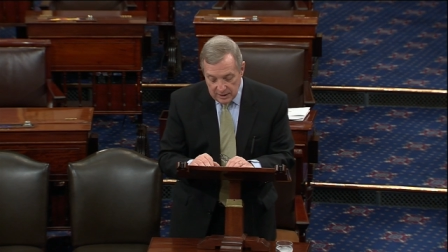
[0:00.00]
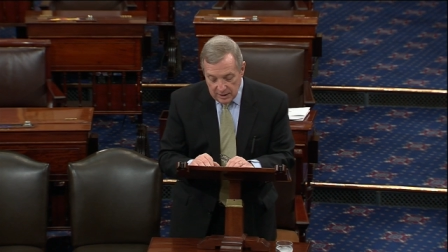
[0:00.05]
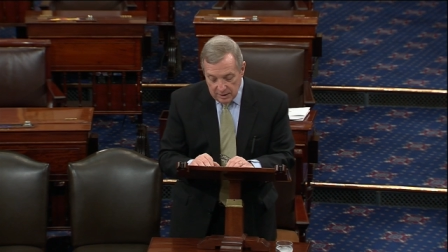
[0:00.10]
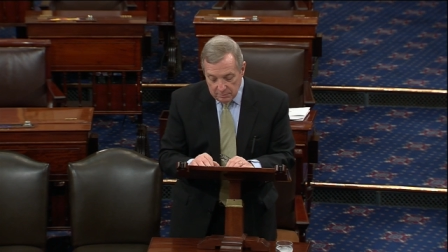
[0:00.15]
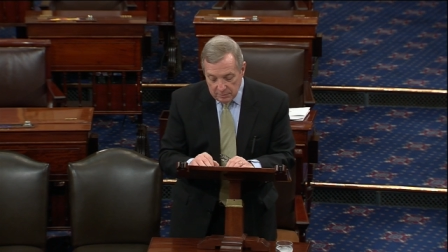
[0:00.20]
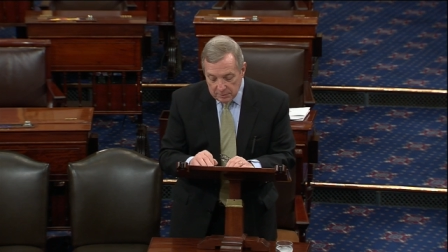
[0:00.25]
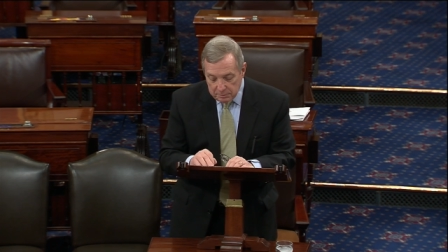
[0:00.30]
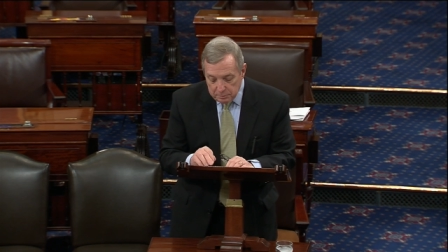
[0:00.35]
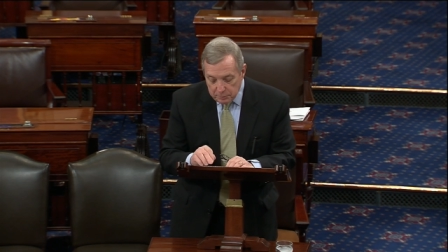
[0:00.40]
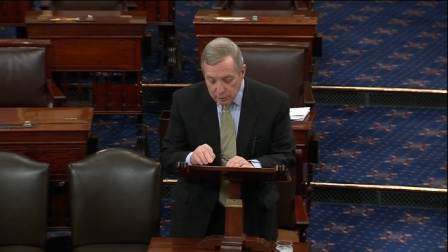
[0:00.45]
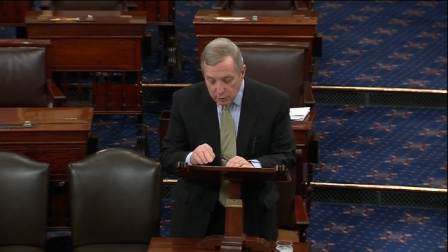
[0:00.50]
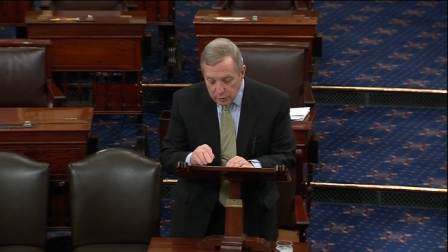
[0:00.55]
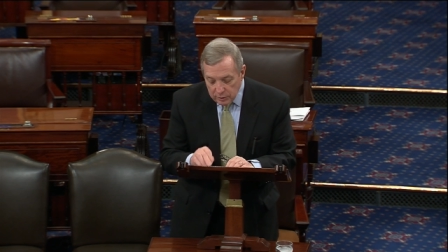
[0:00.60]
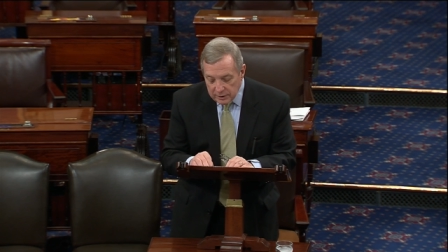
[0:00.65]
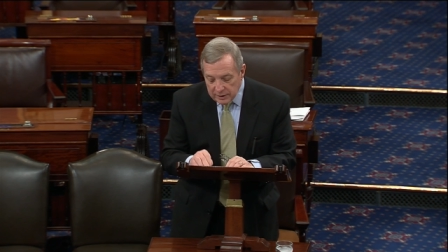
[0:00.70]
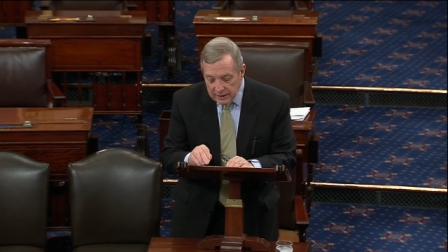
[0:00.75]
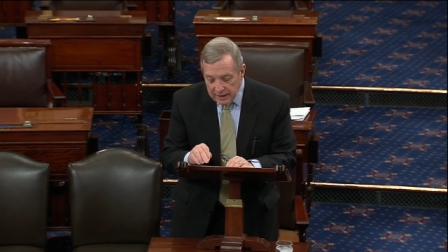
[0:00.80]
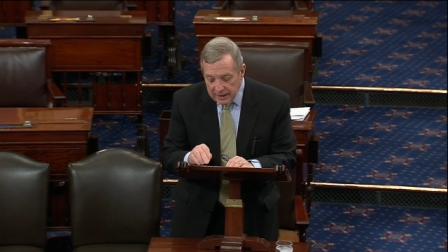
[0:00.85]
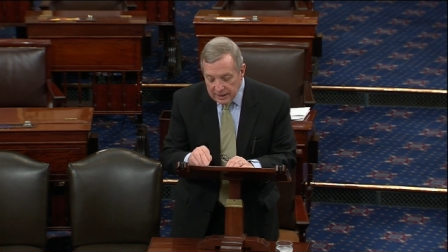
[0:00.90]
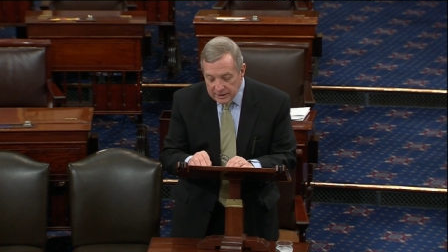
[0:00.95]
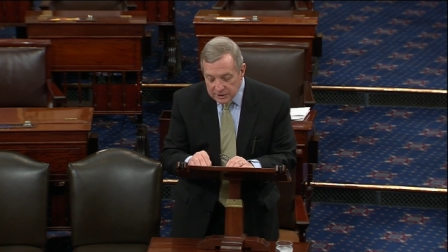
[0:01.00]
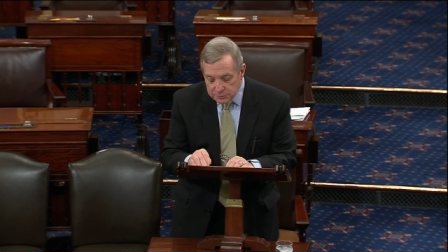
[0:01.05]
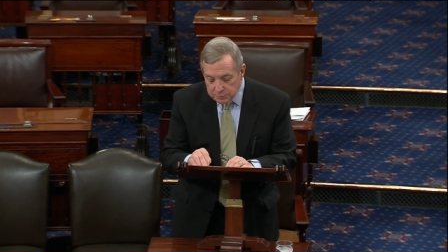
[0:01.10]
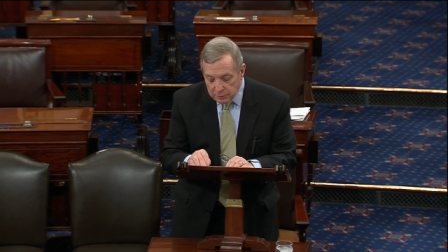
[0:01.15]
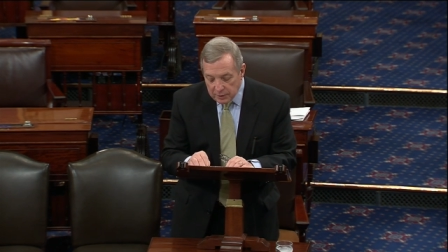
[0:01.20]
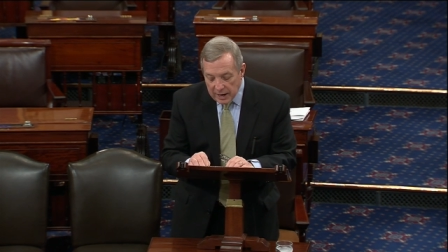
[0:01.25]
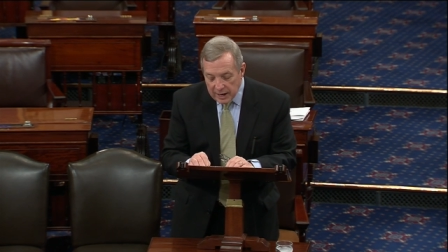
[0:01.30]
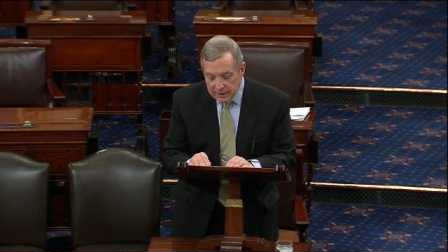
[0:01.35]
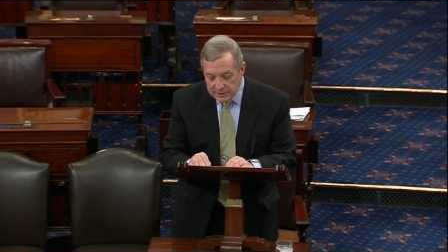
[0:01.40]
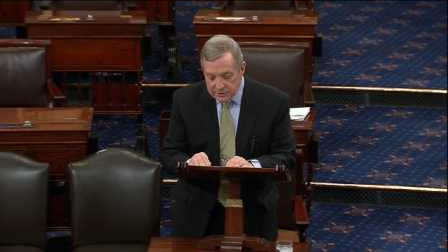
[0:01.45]
But Putin and his
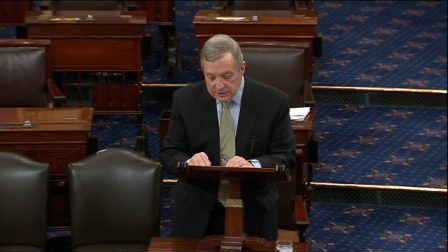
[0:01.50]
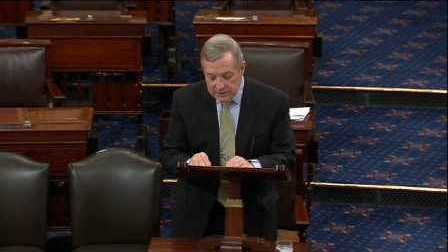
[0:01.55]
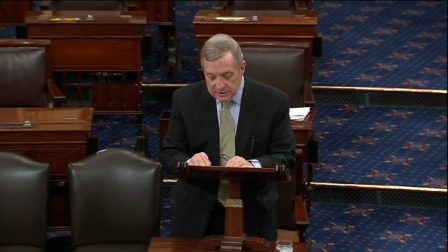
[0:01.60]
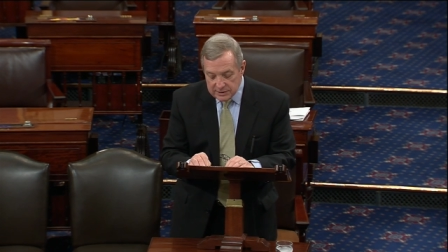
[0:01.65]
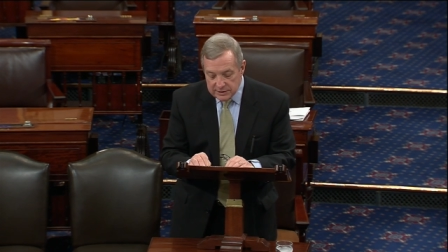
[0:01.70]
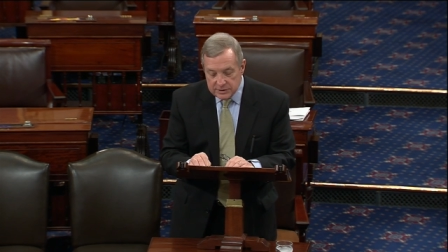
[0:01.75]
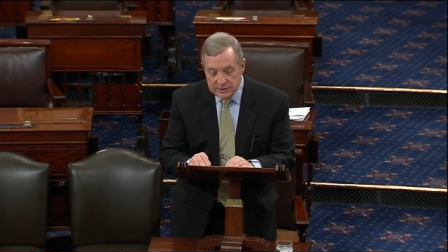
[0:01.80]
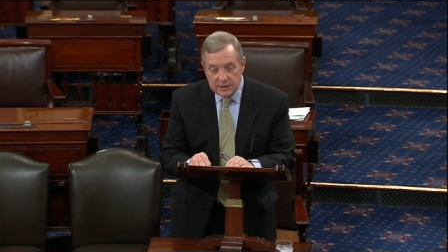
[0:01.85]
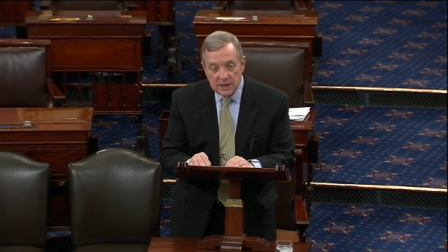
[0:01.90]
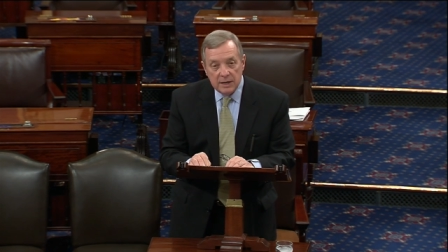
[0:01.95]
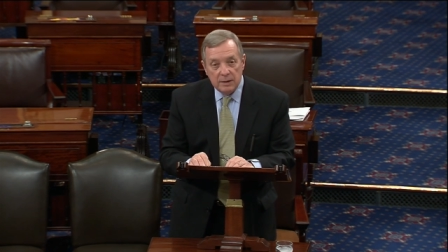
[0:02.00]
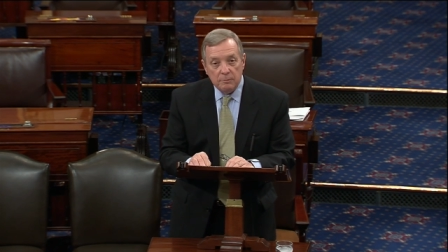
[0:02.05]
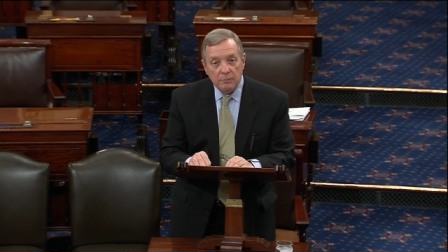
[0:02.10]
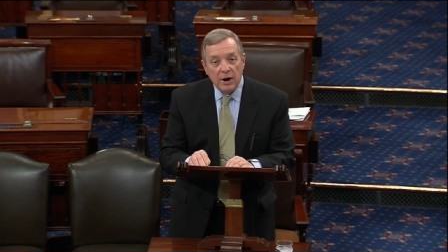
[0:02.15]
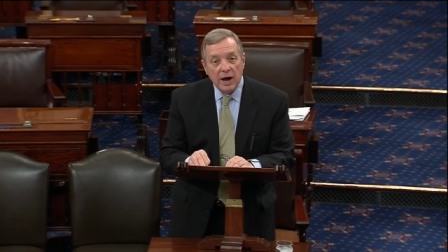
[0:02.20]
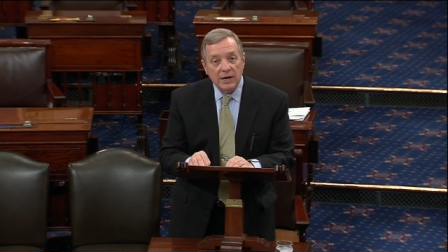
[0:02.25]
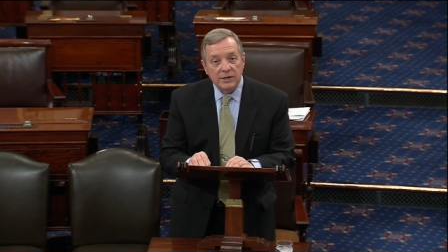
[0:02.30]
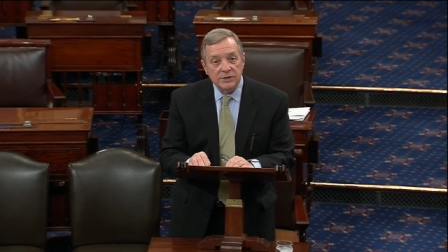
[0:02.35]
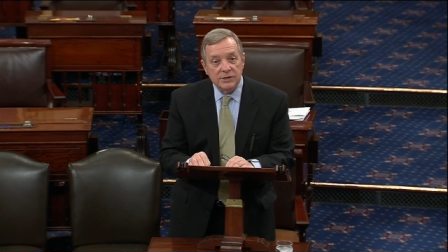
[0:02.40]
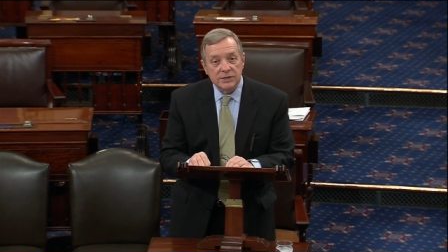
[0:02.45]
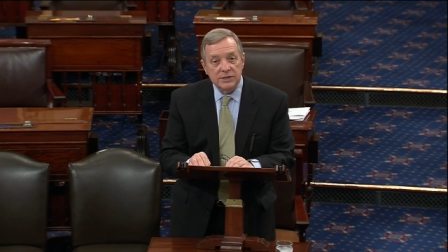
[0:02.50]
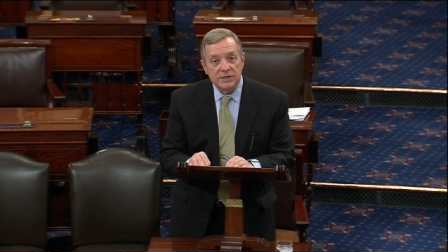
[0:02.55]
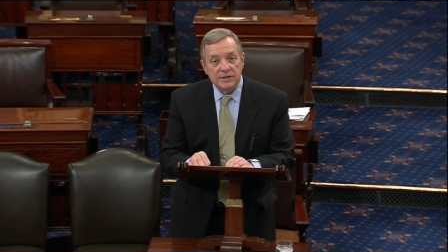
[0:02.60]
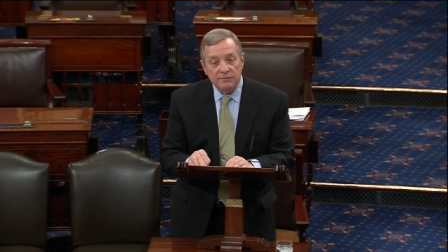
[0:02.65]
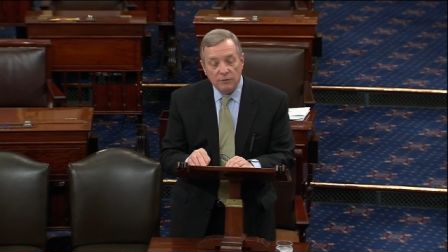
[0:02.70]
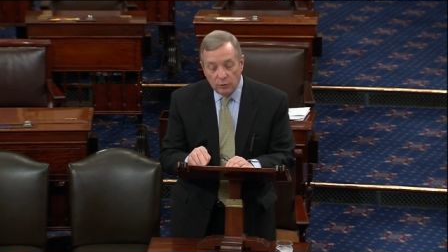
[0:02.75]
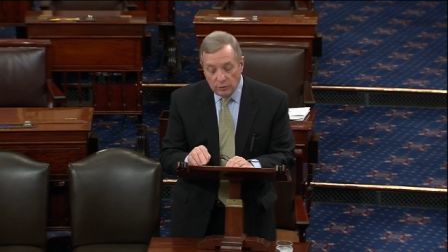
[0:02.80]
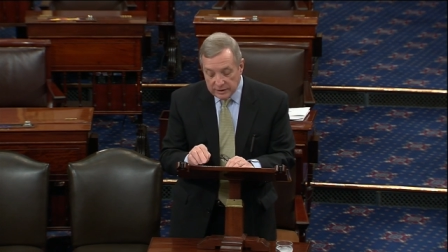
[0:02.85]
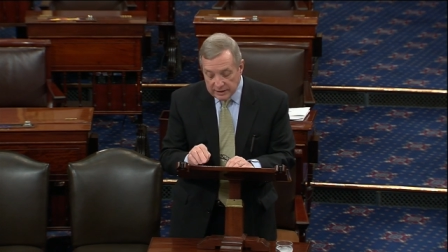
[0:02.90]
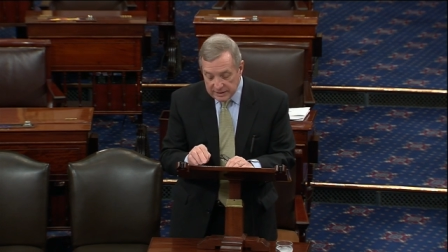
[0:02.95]
proxies, proxies have
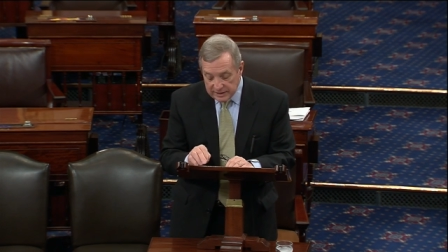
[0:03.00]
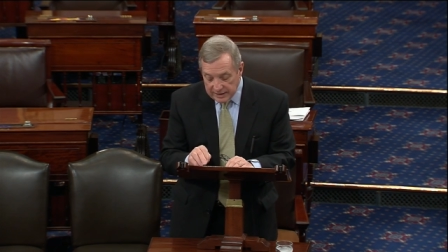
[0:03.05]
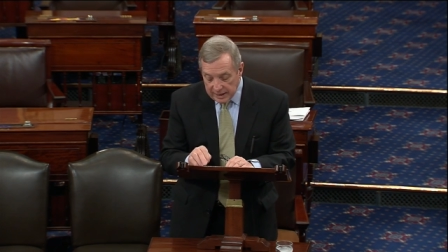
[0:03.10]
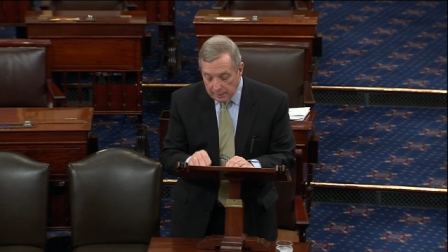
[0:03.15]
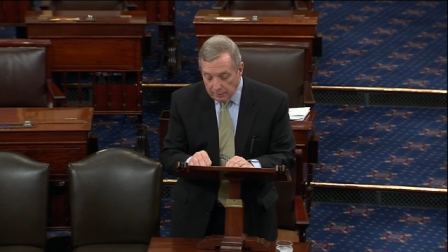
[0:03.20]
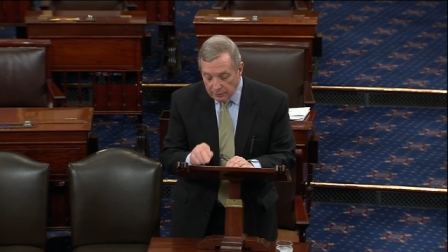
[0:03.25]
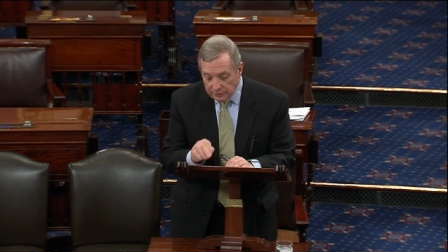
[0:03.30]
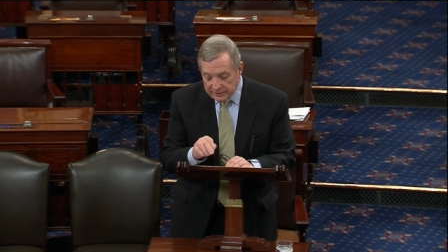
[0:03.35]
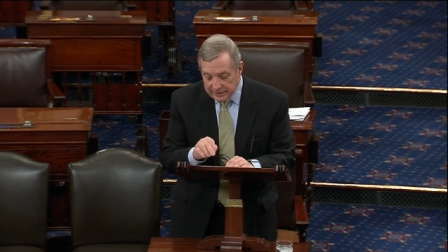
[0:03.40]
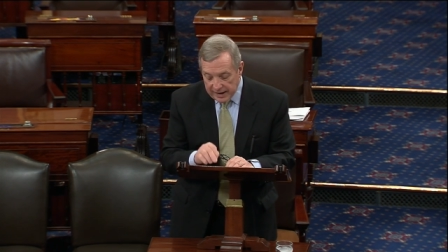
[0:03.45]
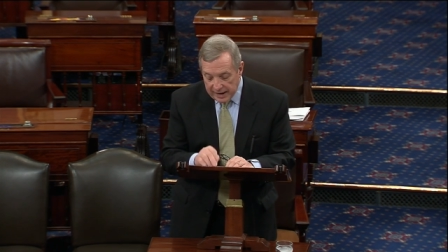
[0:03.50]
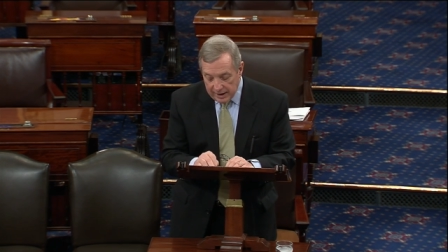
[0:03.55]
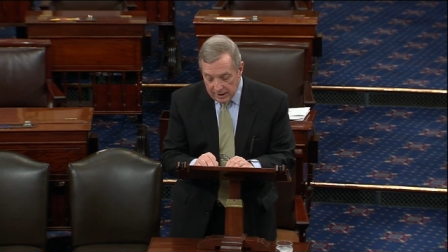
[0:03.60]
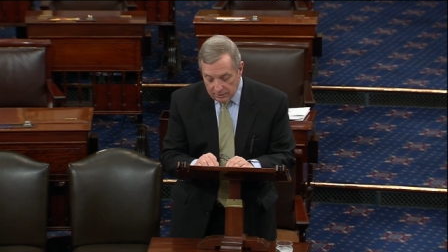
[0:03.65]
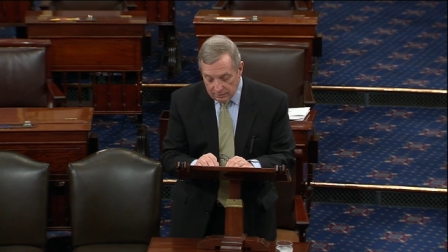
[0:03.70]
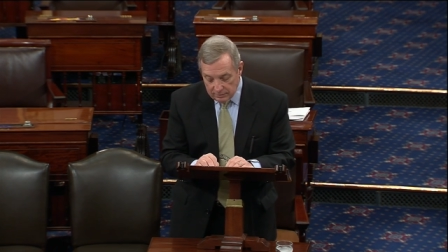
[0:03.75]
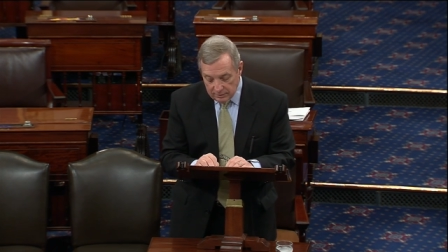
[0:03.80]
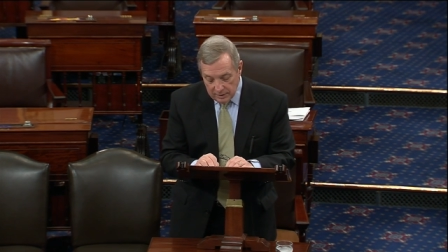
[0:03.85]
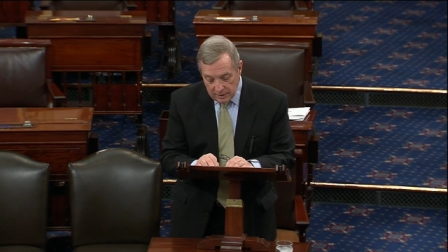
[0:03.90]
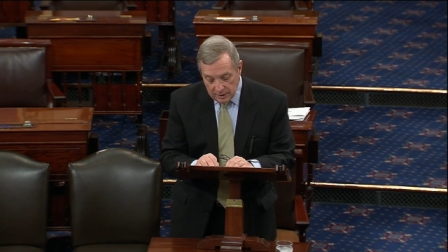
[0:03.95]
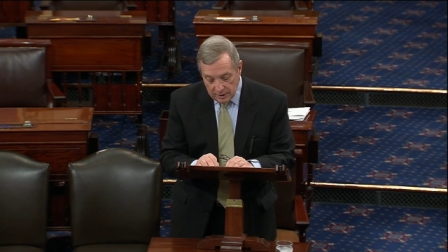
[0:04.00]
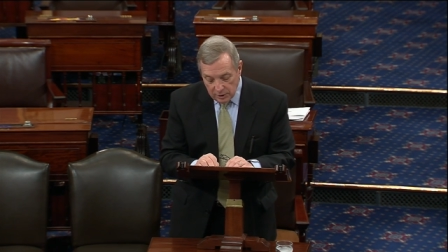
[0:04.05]
only doubled down,